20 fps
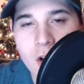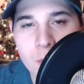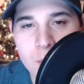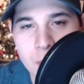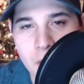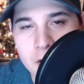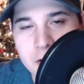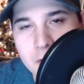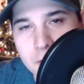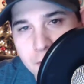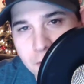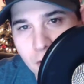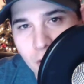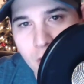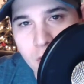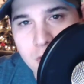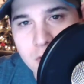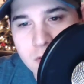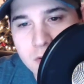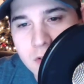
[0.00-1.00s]
by
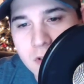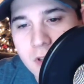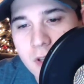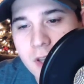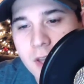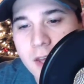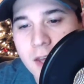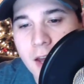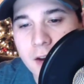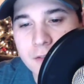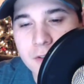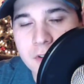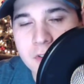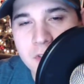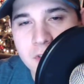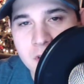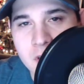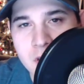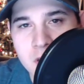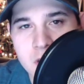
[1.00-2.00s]
default,
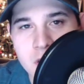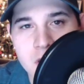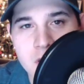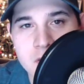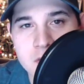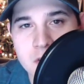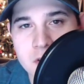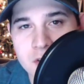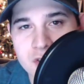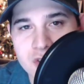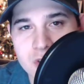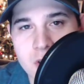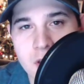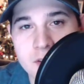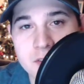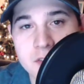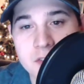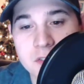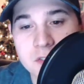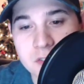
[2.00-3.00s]
everything is
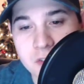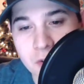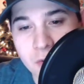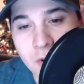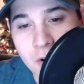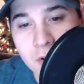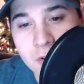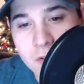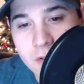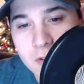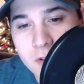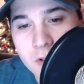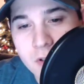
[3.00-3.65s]
initialized to 0.